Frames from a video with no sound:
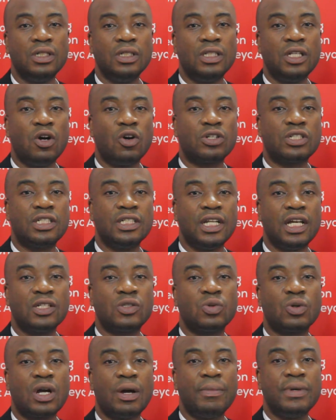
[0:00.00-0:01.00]
The
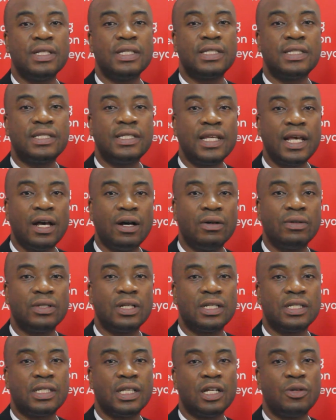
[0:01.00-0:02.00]
auctioneers will come and sell
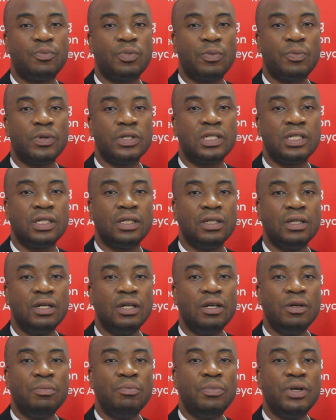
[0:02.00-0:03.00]
the said property,
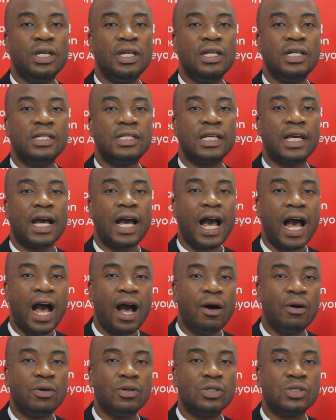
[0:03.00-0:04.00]
be it a
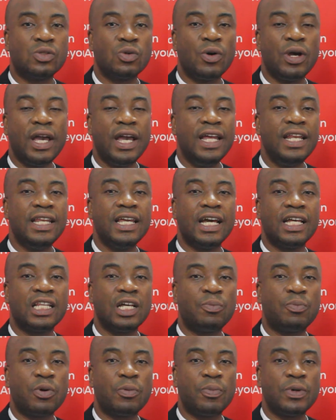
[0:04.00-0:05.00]
house or any
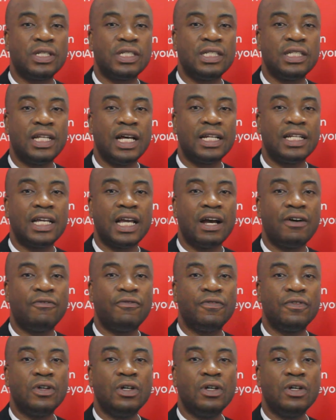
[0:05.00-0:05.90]
other property that they have